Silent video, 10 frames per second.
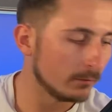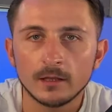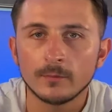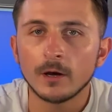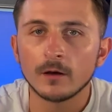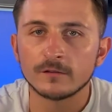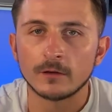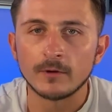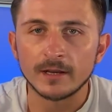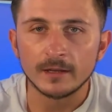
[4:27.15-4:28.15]
In the past I
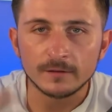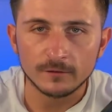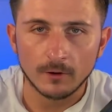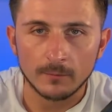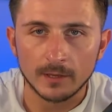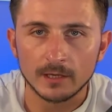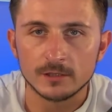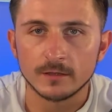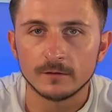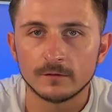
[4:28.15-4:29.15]
ran Instagram
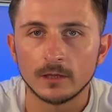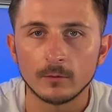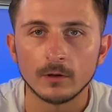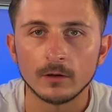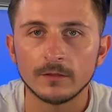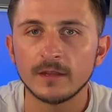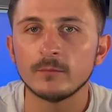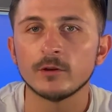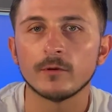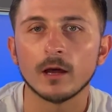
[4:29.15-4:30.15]
pages that were
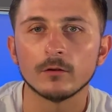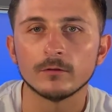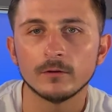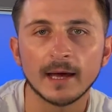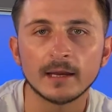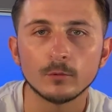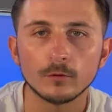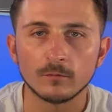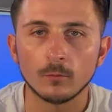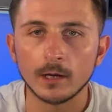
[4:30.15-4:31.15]
themed around
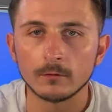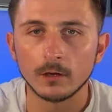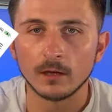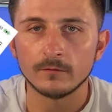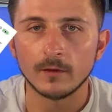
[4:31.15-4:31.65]
animals and wildlife,